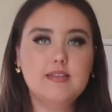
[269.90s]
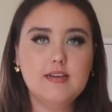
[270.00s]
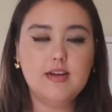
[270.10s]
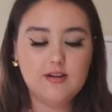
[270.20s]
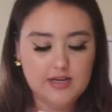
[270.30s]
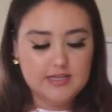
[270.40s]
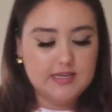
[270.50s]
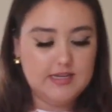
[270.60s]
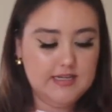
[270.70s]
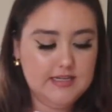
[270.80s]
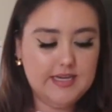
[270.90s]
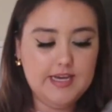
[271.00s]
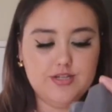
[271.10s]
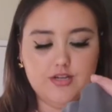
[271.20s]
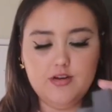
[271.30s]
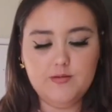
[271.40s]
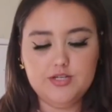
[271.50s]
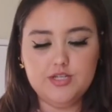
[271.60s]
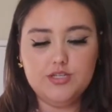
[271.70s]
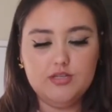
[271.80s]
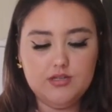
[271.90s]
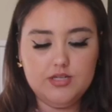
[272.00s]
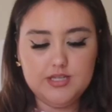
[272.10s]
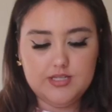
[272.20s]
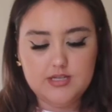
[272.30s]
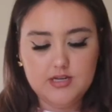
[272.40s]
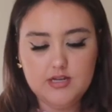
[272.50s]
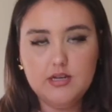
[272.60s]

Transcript: thing I got is another t-shirt, which is just